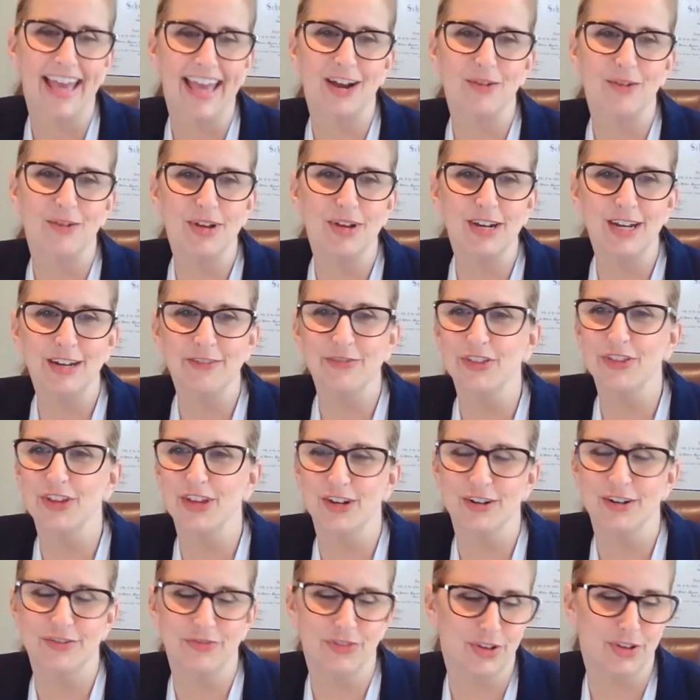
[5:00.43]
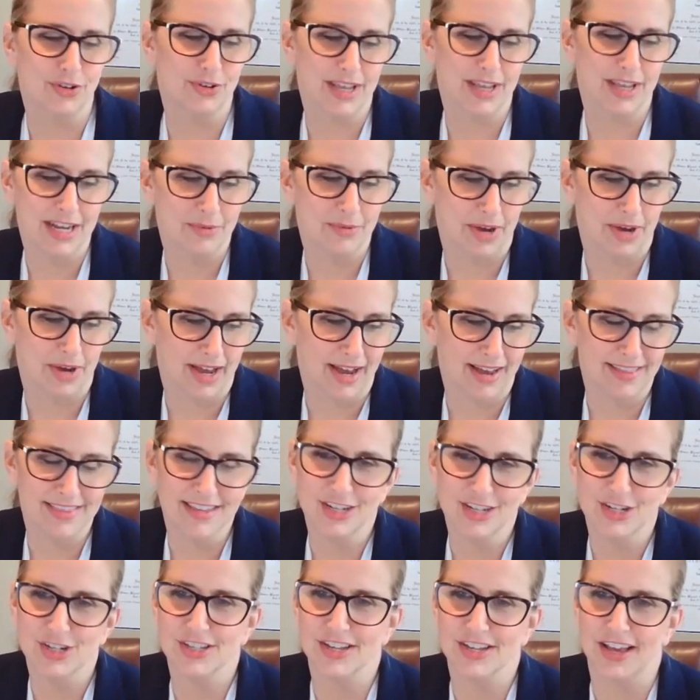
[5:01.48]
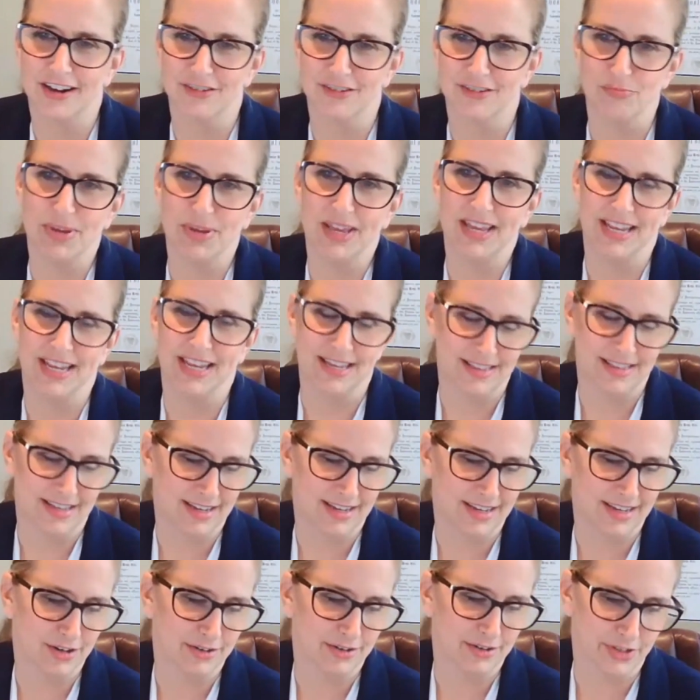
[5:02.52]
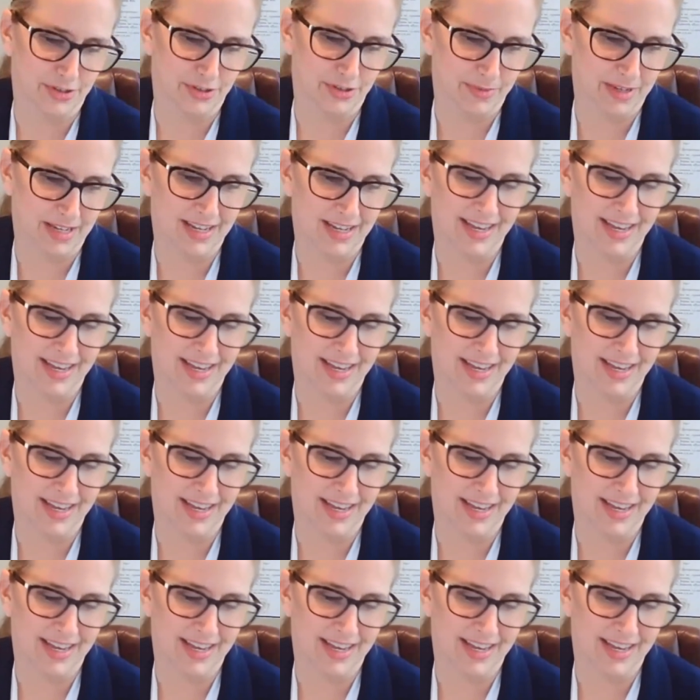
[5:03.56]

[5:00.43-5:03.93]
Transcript: And I went in for the interview anyway. I think just out of pity, they interviewed